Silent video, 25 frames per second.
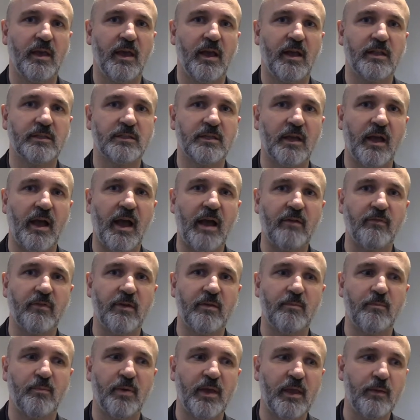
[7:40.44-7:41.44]
And so
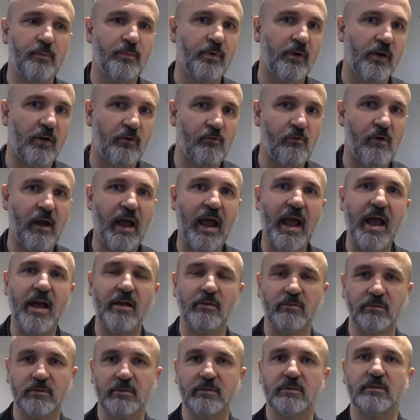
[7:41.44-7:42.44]
having people
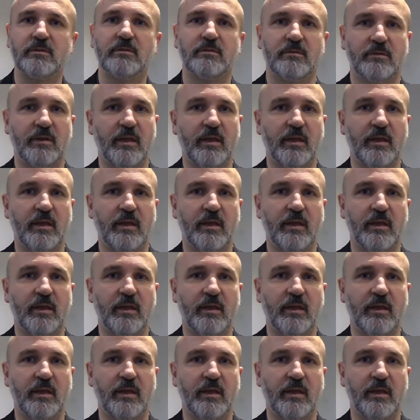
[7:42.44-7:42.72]
around